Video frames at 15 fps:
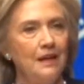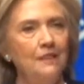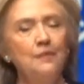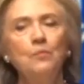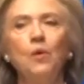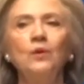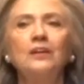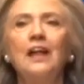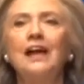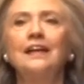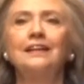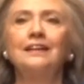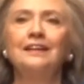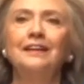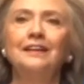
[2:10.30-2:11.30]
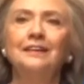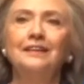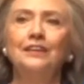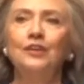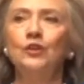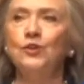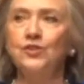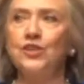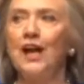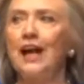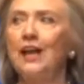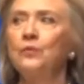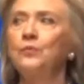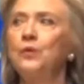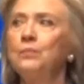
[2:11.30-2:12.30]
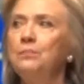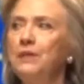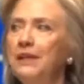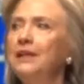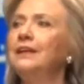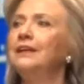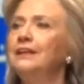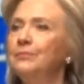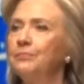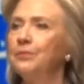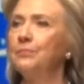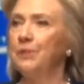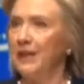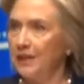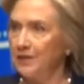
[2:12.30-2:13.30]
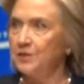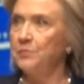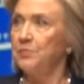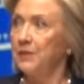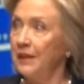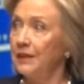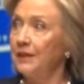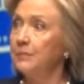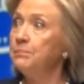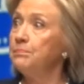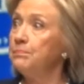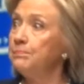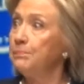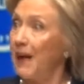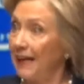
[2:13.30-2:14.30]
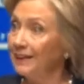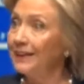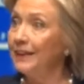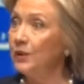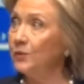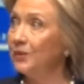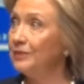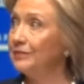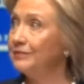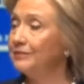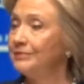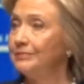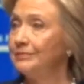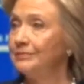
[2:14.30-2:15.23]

And the more likely that your child will be prepared to be bilingual,